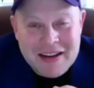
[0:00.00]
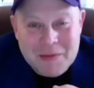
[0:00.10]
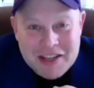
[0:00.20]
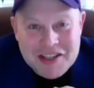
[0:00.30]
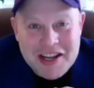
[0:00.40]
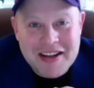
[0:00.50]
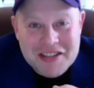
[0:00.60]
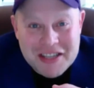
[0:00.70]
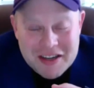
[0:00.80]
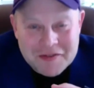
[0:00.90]
be a
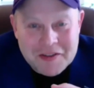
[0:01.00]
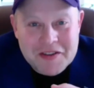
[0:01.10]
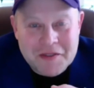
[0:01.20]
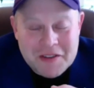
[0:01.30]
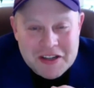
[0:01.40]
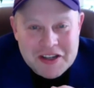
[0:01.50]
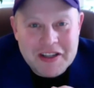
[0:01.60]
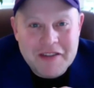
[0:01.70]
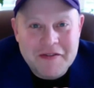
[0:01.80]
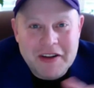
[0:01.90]
challenging year for the
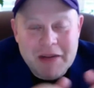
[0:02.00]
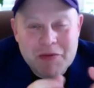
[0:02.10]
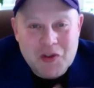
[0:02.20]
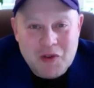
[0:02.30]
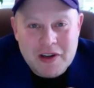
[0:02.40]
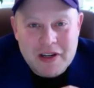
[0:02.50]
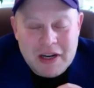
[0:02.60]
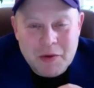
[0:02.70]
Jillian Fund, I'm sure,